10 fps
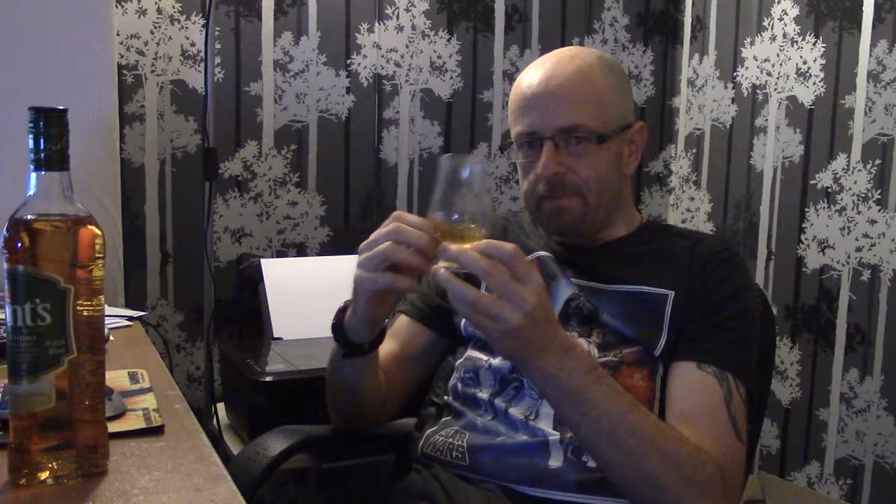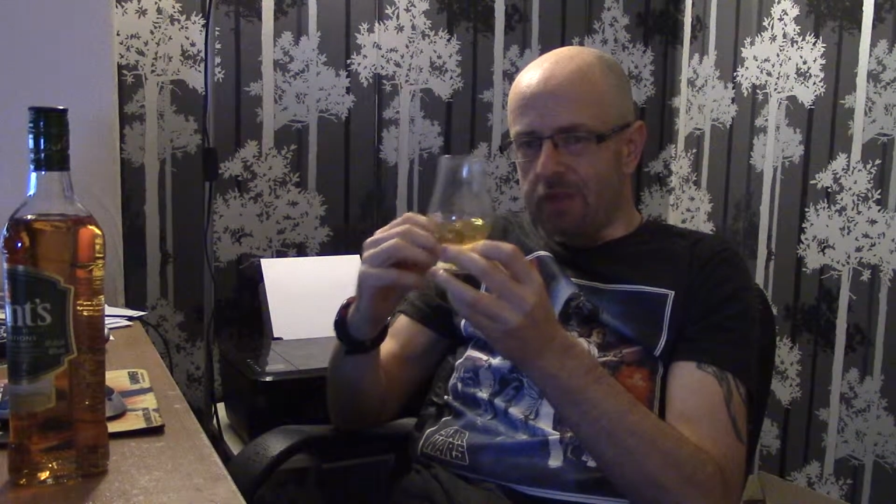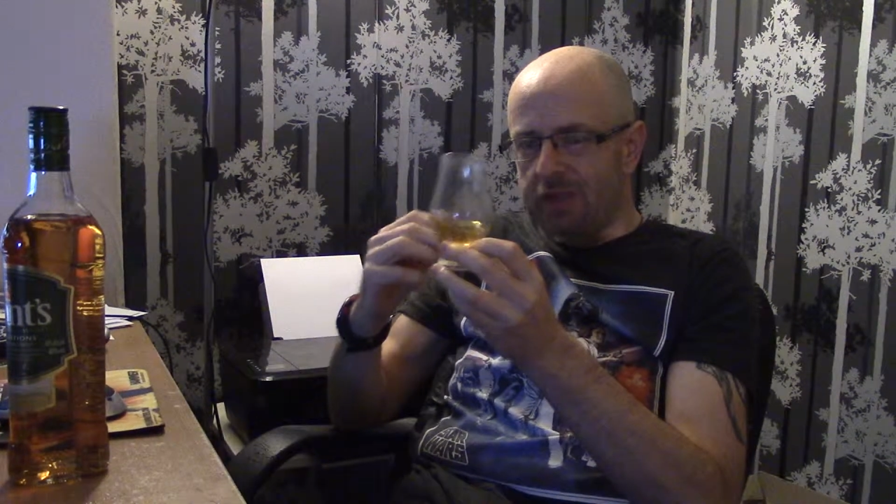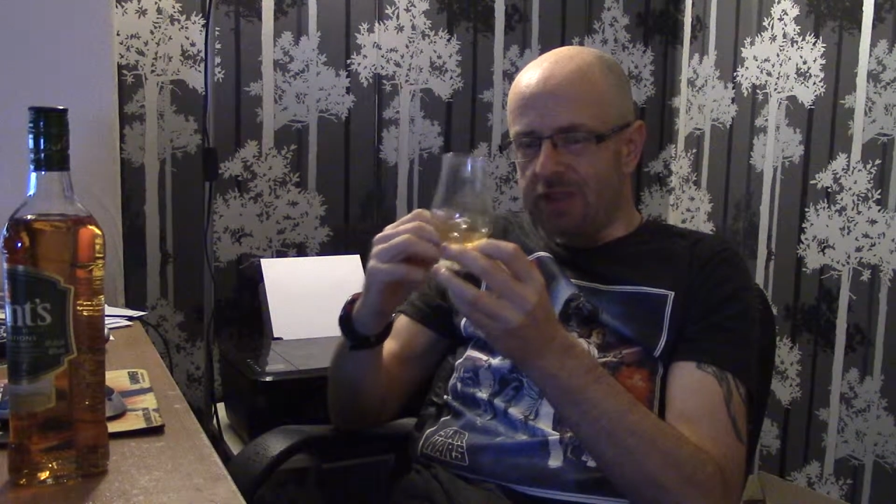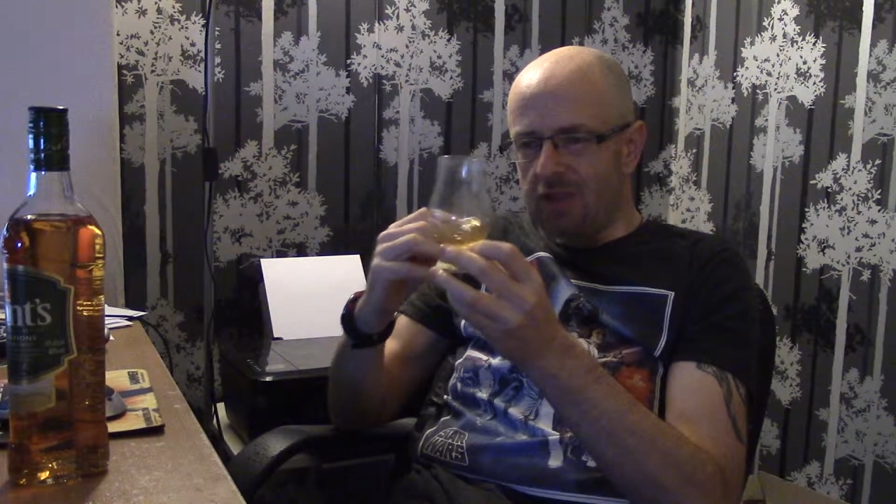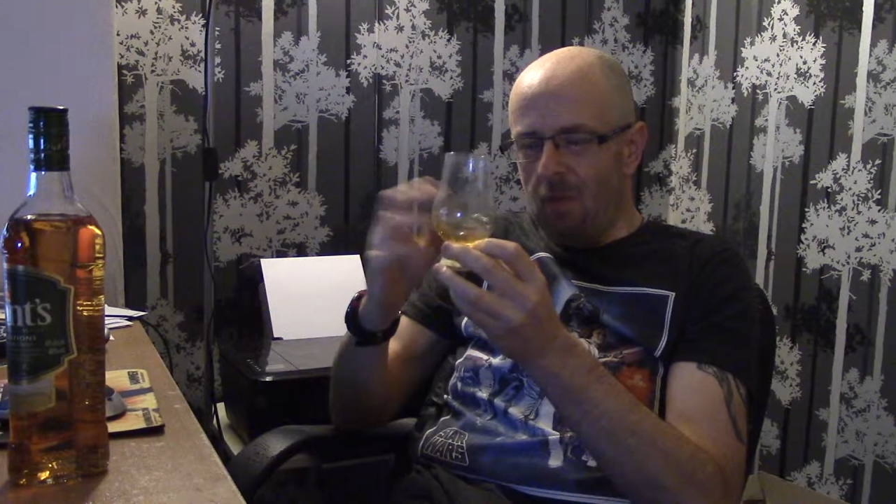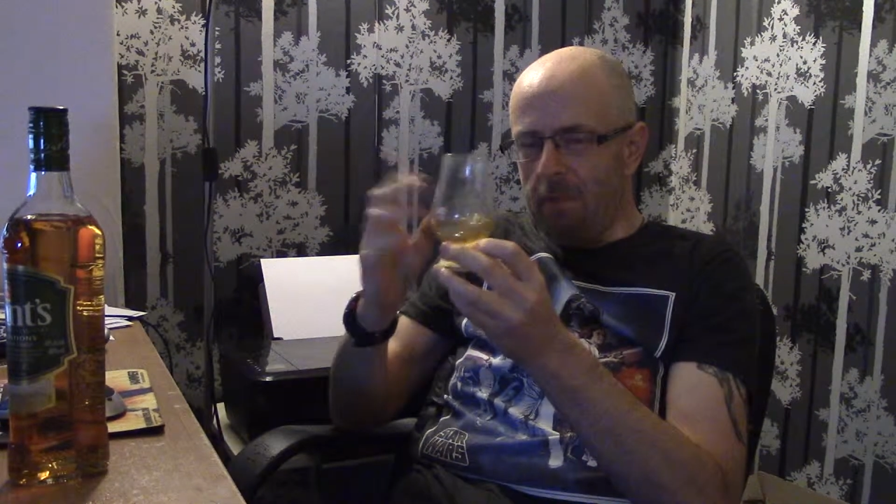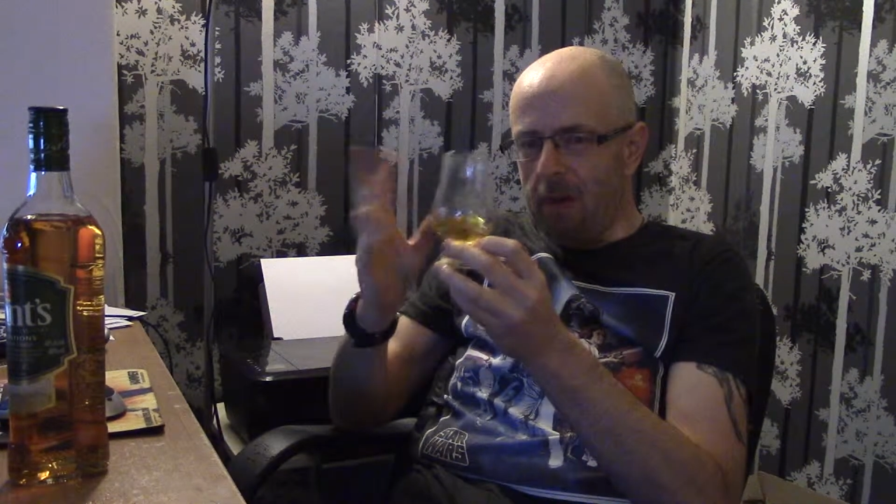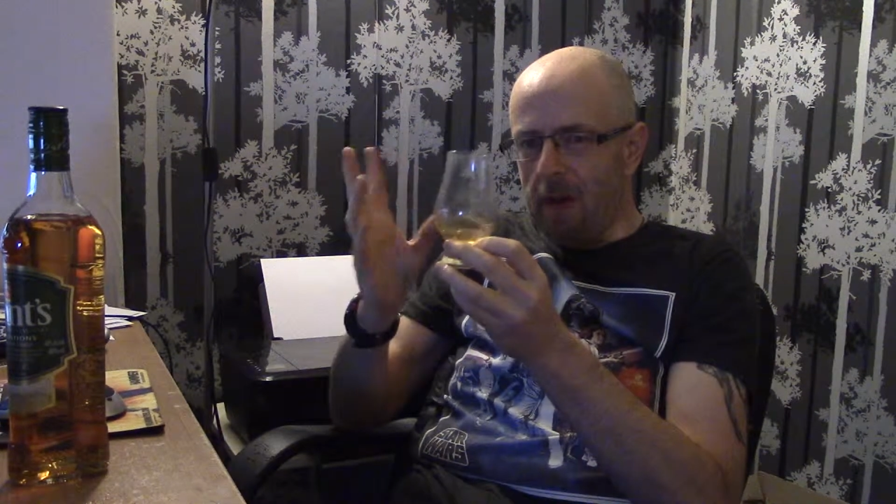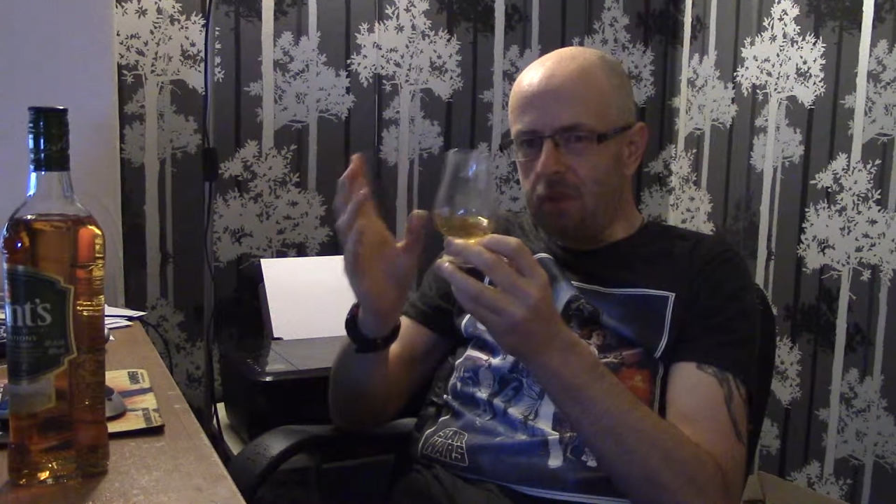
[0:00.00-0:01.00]
there's a little
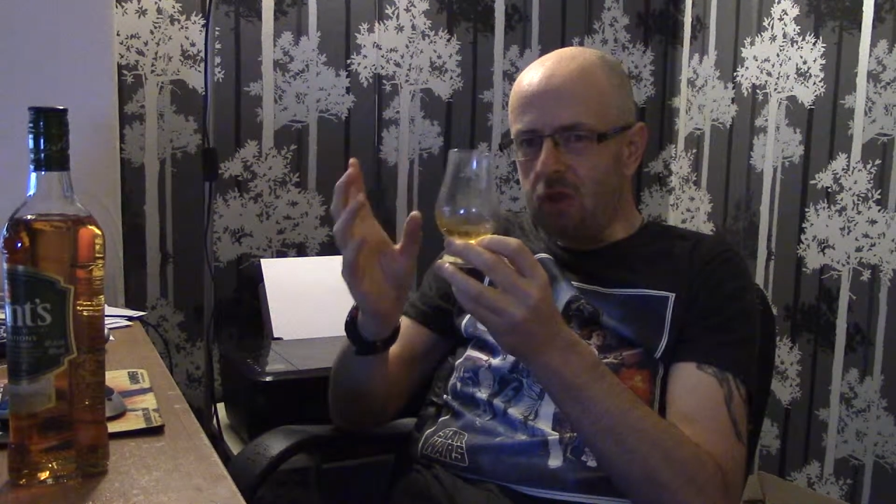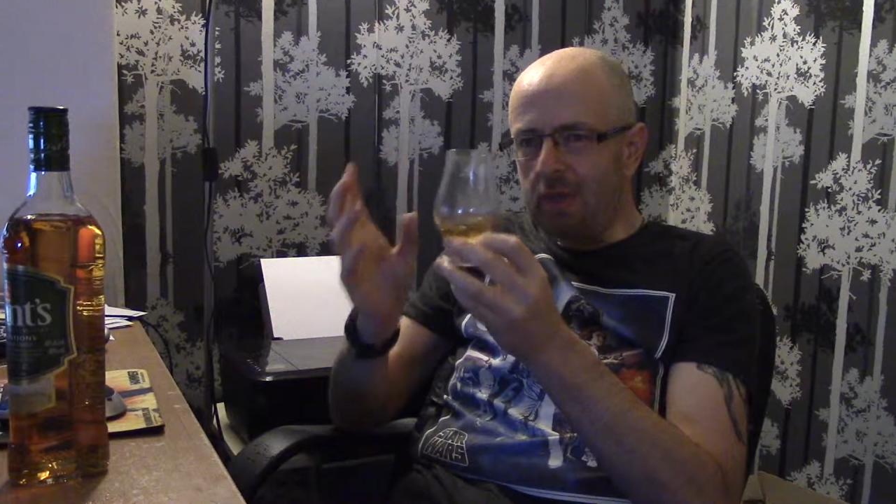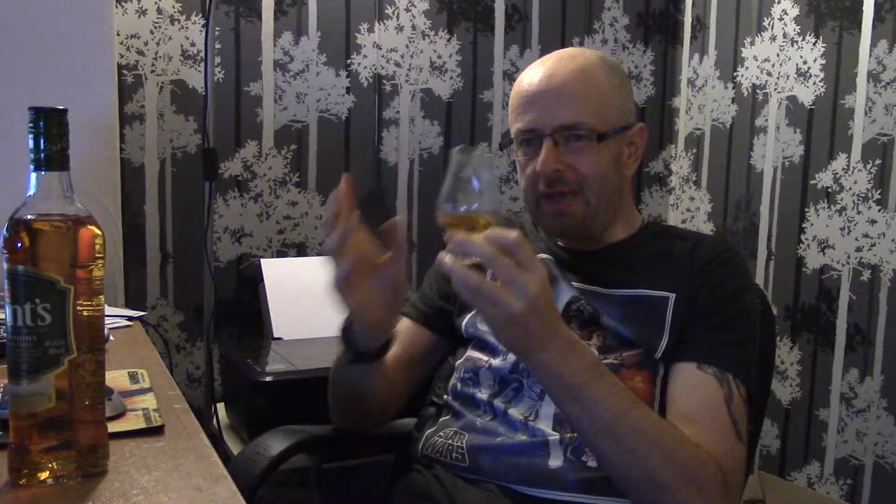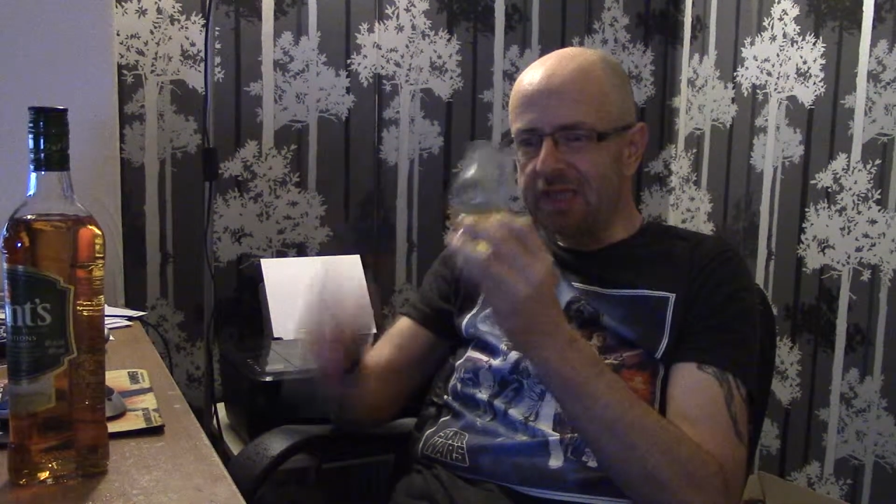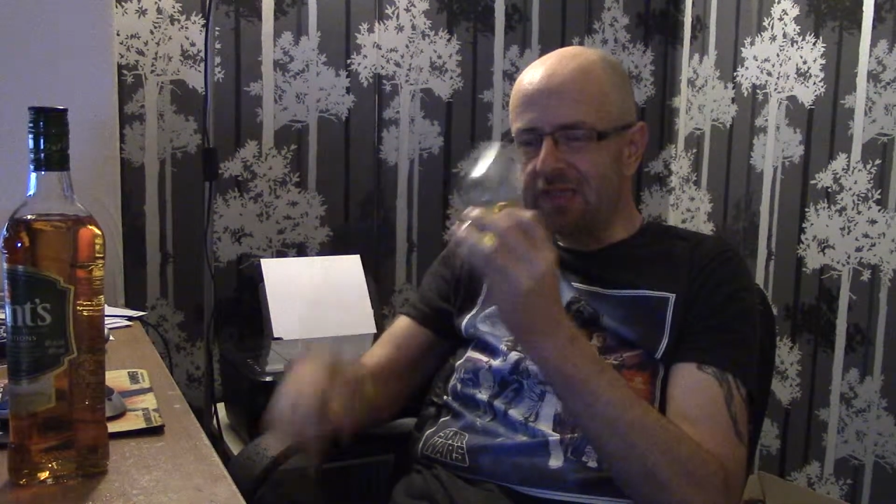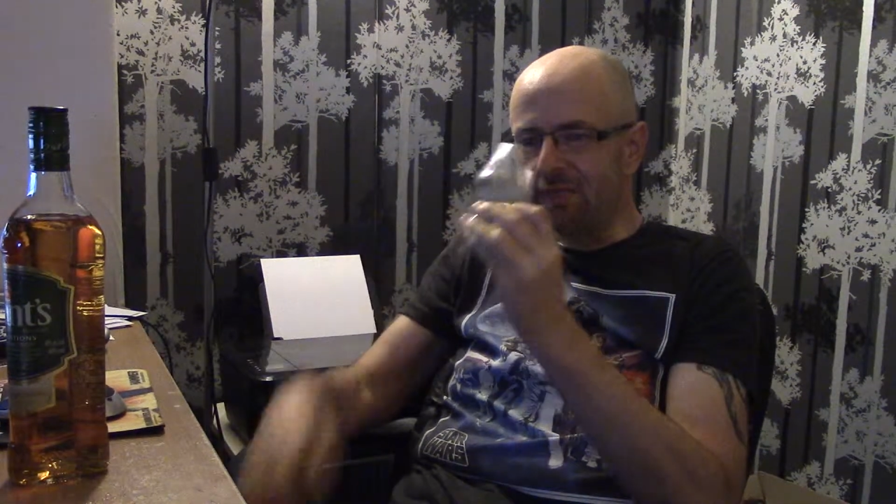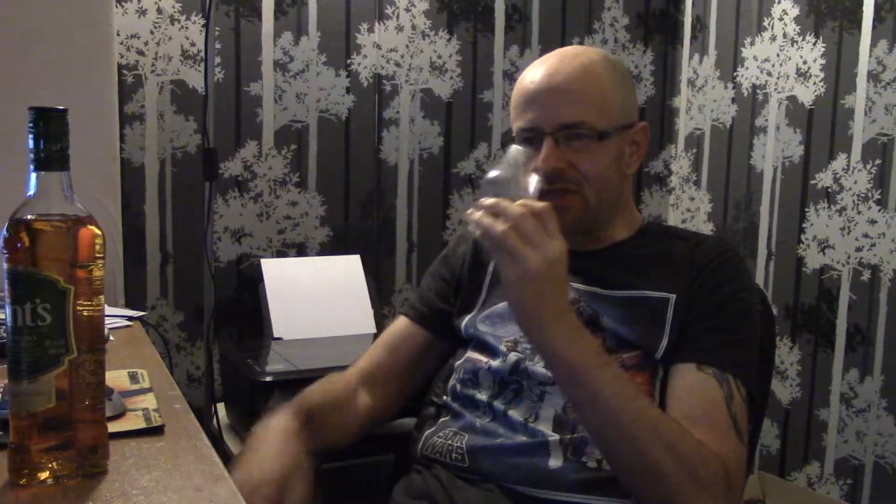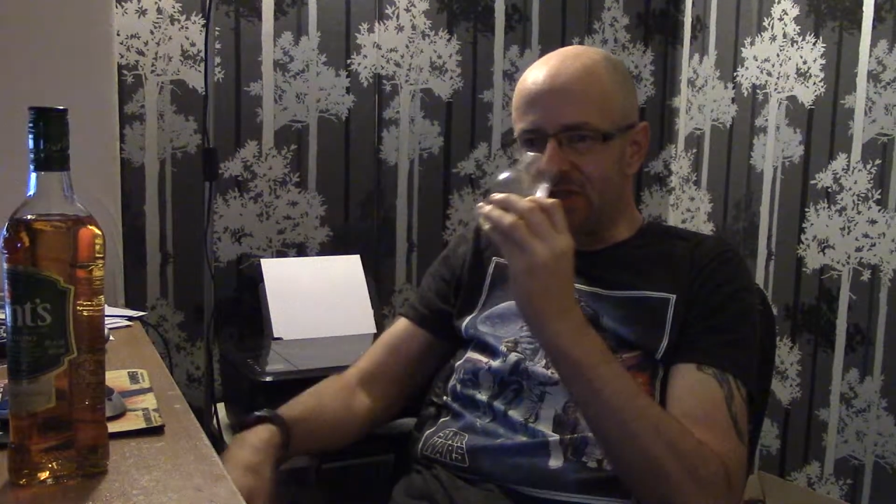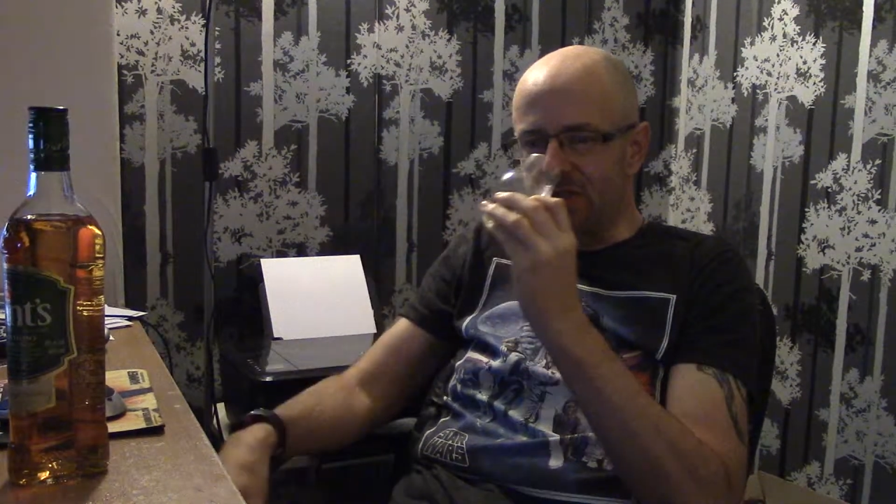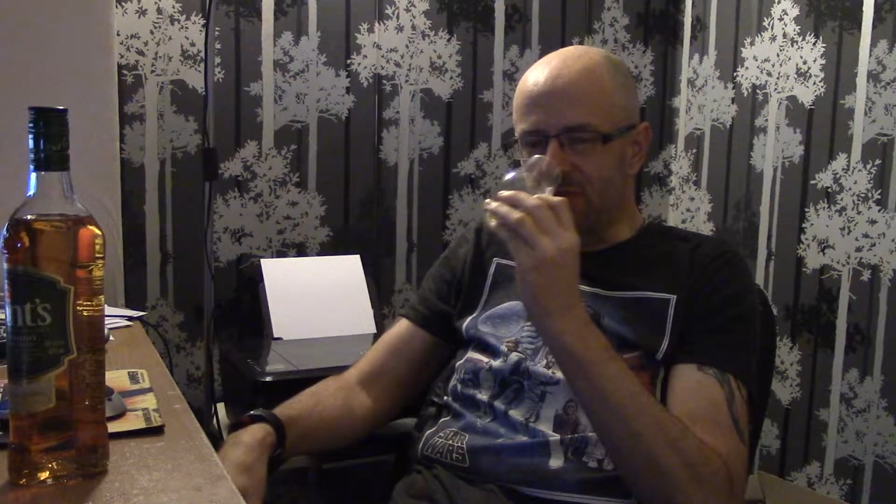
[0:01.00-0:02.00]
bit of plumminess about it as